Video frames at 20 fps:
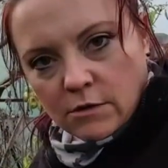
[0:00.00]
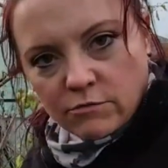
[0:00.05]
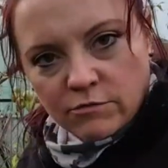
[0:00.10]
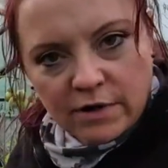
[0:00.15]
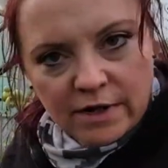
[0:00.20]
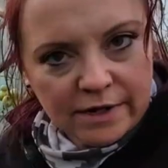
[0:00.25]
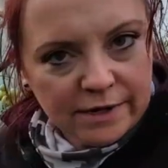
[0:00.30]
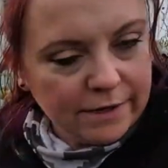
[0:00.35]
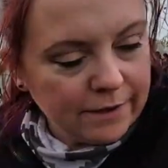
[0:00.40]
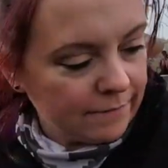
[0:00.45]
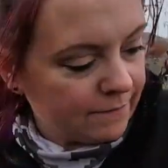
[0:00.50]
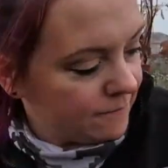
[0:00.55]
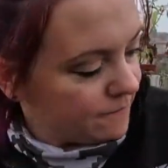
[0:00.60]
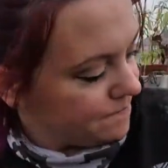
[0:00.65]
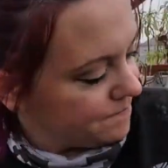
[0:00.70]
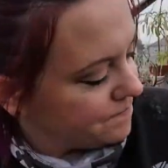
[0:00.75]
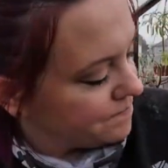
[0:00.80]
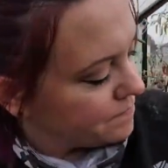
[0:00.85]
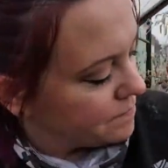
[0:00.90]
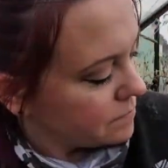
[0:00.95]
Right,
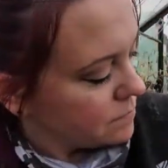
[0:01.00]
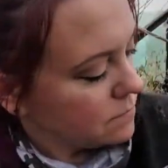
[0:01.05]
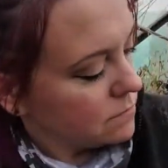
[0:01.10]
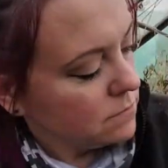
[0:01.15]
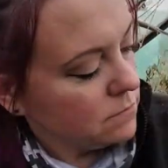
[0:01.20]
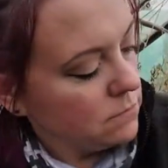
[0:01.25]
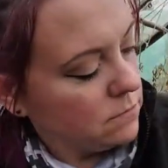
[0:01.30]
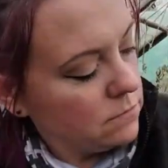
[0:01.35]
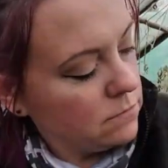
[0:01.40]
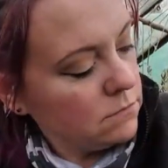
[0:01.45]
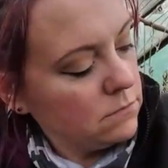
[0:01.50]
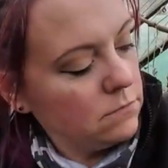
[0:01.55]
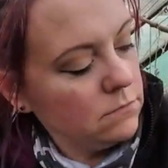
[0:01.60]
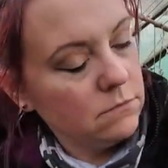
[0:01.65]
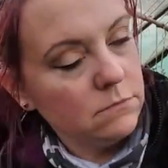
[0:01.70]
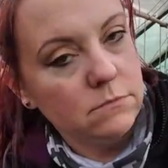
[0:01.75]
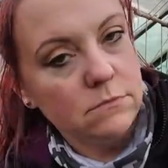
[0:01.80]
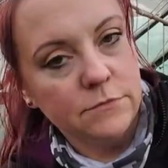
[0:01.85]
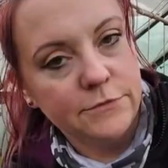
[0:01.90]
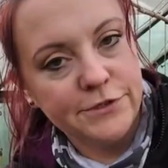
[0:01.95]

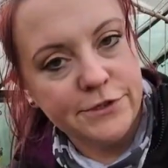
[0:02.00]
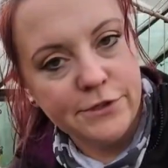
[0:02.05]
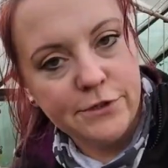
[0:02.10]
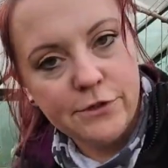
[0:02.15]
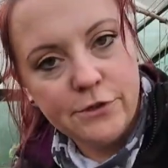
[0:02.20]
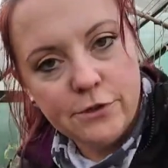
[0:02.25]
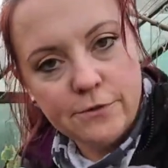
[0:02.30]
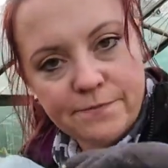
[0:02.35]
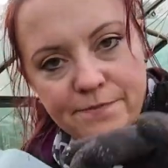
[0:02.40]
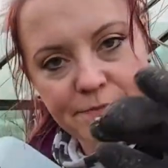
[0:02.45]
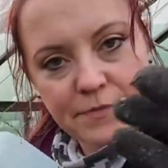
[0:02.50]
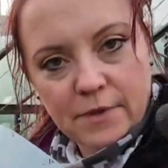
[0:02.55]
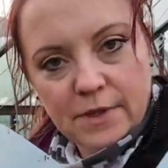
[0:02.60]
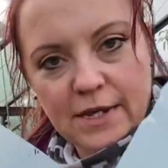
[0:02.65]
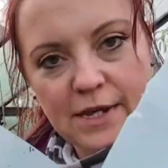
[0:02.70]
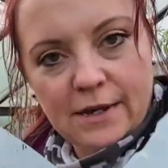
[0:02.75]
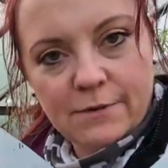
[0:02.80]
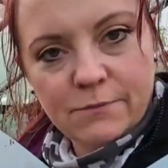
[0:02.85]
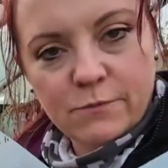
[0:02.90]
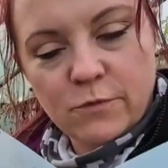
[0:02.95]
so
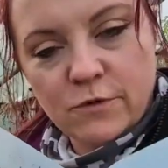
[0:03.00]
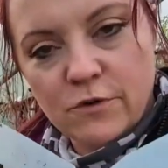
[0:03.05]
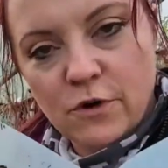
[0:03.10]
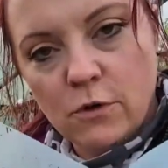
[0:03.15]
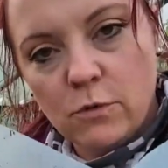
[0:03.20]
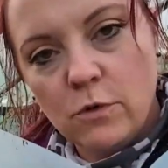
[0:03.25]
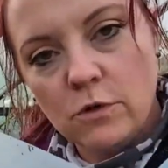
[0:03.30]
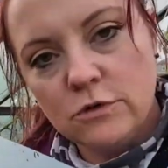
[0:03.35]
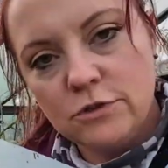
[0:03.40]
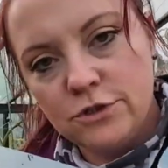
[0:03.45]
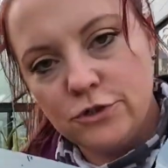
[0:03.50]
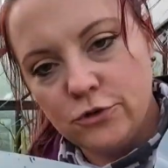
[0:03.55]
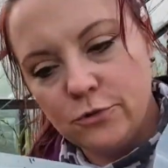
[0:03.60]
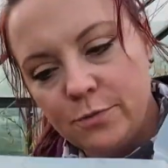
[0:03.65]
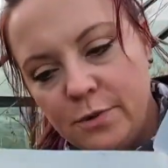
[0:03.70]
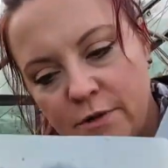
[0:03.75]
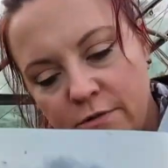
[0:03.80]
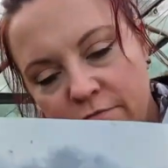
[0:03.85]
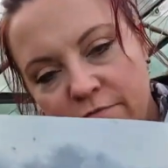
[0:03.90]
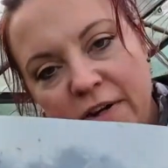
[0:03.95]
yeah, we've got one
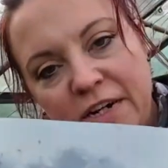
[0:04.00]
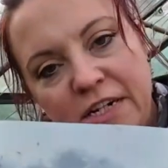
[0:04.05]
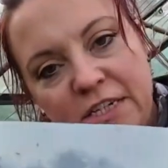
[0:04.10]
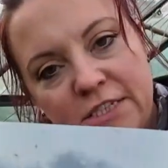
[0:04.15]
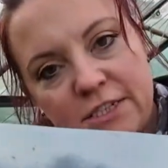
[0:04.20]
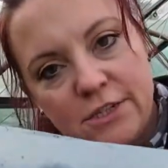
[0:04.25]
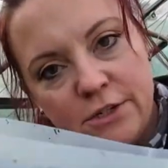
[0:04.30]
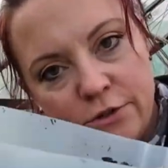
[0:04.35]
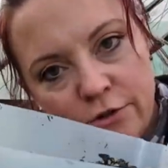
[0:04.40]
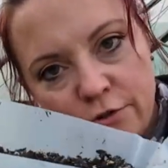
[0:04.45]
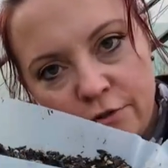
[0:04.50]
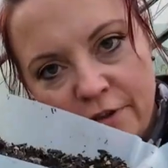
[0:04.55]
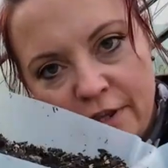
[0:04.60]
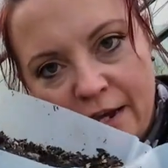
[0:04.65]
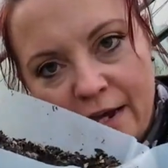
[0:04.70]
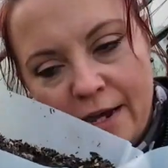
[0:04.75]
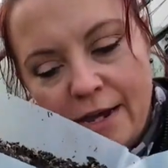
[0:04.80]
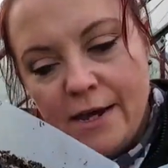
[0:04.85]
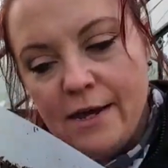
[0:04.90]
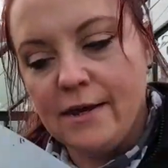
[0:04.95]
tub ready to go
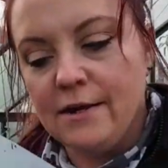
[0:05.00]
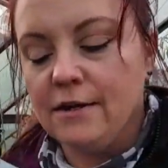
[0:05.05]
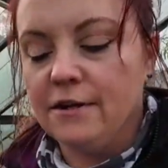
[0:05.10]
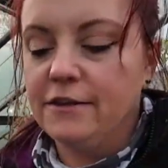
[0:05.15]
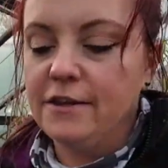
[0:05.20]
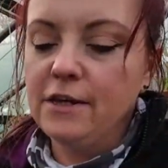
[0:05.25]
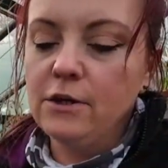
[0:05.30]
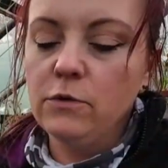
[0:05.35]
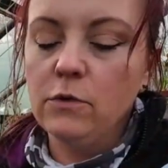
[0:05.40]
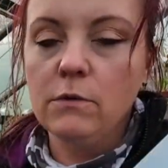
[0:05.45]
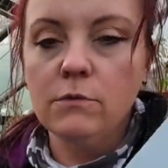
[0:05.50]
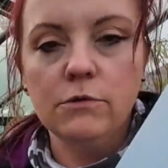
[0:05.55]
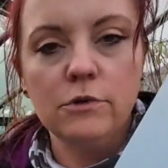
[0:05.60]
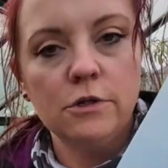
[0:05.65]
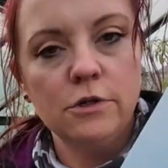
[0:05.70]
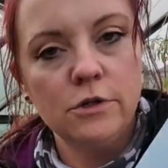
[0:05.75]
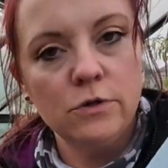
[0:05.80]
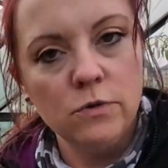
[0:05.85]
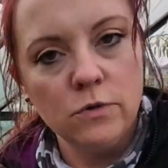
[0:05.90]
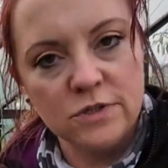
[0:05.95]
there, and I think what I'm going
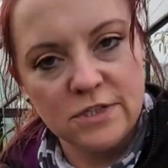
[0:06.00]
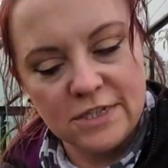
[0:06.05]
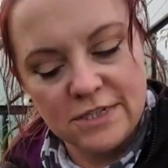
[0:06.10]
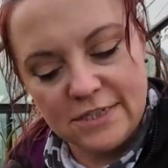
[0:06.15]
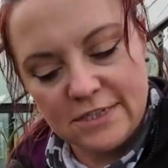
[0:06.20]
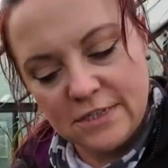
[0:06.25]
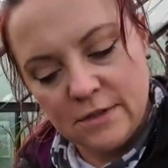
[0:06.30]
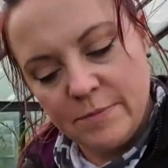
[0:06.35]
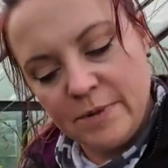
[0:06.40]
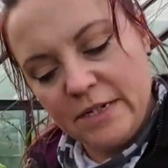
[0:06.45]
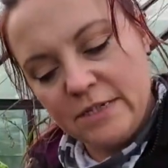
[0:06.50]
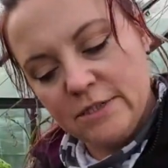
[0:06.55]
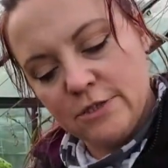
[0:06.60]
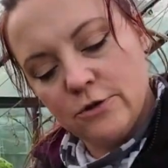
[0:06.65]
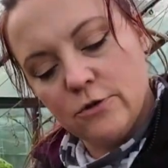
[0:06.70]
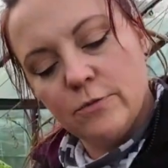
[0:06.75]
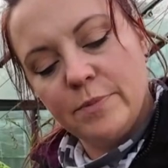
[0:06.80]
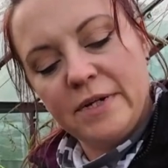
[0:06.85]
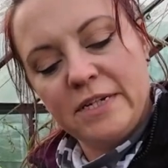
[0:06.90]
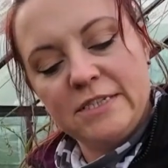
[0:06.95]
to do, because this is a big
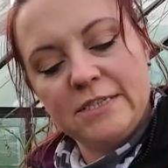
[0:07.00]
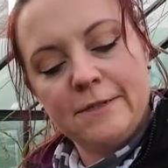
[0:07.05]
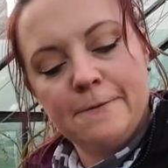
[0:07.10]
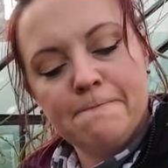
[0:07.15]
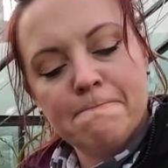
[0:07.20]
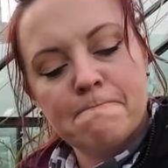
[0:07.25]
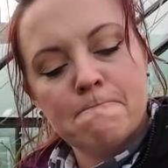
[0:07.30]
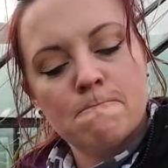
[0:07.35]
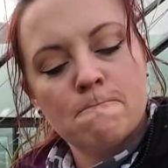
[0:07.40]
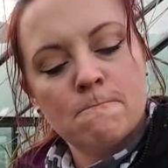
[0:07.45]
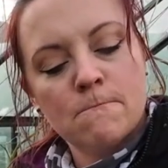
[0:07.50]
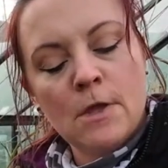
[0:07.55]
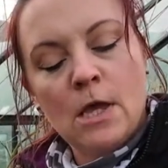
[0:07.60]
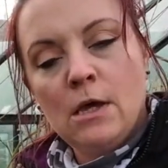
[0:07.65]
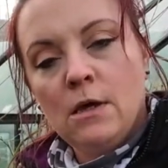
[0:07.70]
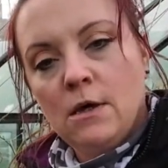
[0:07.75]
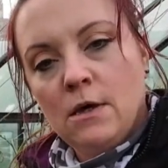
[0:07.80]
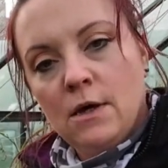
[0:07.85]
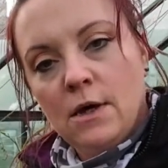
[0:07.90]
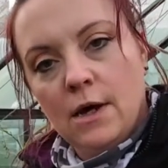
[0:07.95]
tub, is
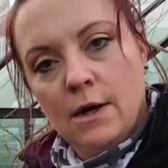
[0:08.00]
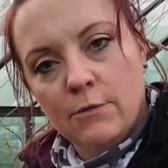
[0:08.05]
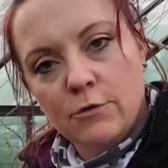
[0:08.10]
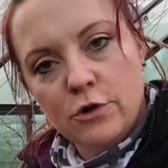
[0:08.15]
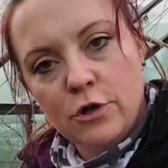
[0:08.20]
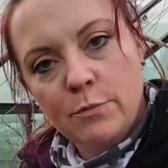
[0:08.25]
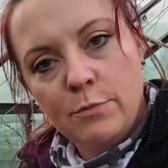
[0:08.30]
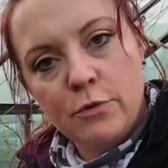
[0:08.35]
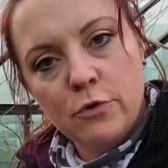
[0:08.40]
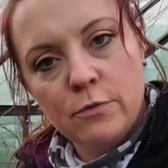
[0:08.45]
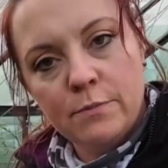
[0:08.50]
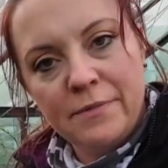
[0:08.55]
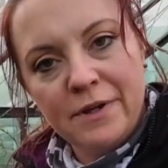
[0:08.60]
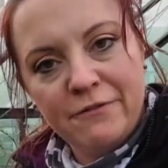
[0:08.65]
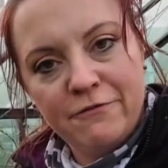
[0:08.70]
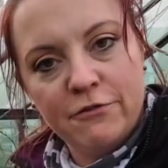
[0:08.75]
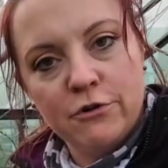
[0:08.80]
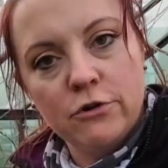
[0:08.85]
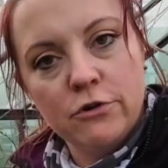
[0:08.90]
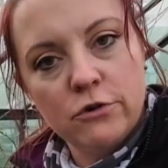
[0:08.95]
I'm going to put my
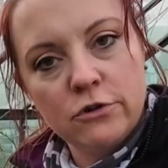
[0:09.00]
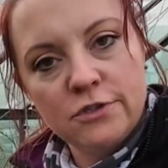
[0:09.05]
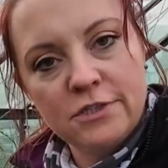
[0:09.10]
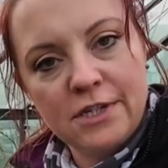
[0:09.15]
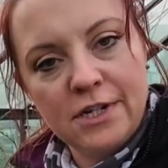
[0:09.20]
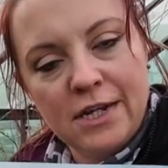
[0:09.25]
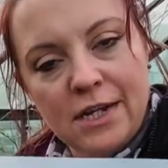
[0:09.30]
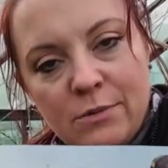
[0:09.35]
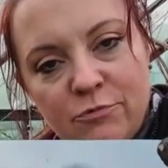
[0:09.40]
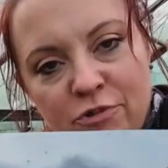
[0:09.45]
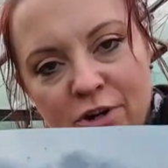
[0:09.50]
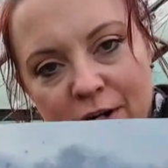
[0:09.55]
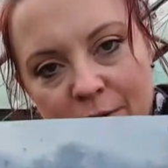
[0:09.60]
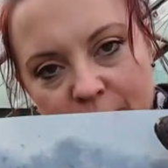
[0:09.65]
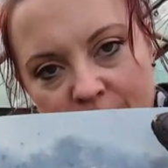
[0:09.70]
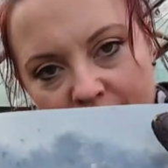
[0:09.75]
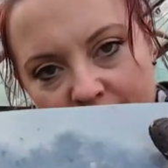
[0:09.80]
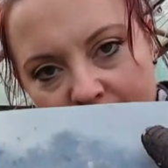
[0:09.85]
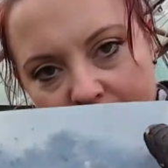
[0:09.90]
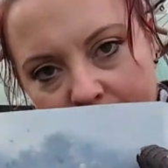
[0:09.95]
frozen
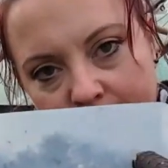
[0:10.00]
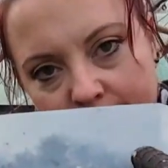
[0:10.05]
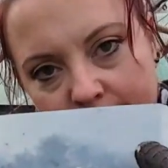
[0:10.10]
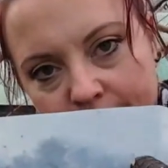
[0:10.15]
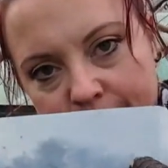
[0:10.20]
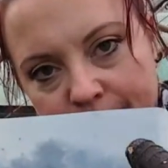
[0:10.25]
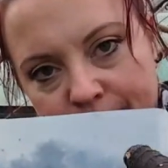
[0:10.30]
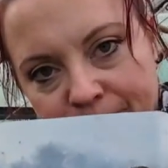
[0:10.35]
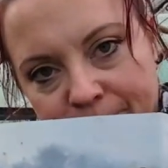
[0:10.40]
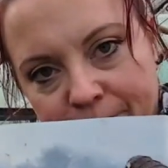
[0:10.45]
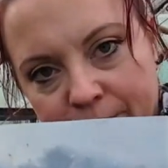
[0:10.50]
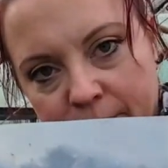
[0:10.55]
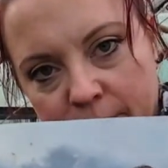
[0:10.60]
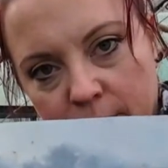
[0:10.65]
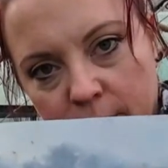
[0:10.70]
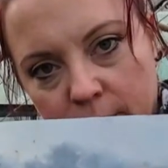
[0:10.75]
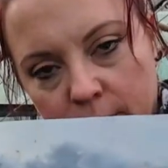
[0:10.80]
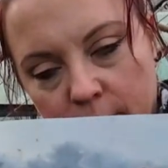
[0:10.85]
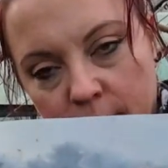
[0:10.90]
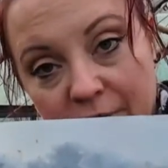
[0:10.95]
Abraham Lincoln
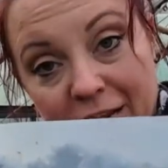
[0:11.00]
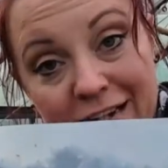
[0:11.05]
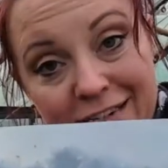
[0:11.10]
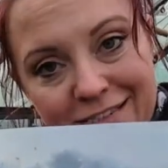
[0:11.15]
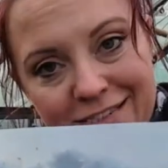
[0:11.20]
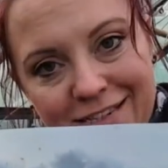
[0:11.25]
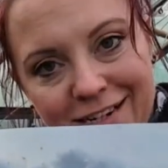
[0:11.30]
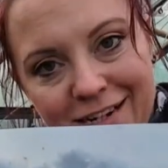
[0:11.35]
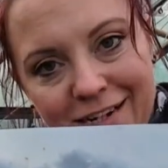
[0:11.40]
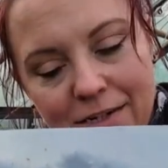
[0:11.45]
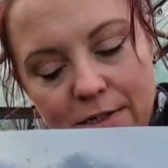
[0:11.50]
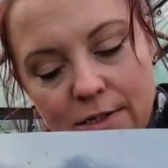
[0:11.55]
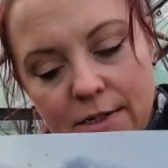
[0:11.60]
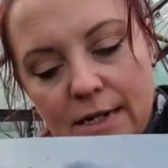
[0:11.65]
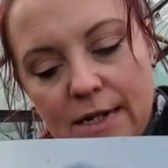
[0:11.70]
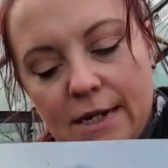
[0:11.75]
that side and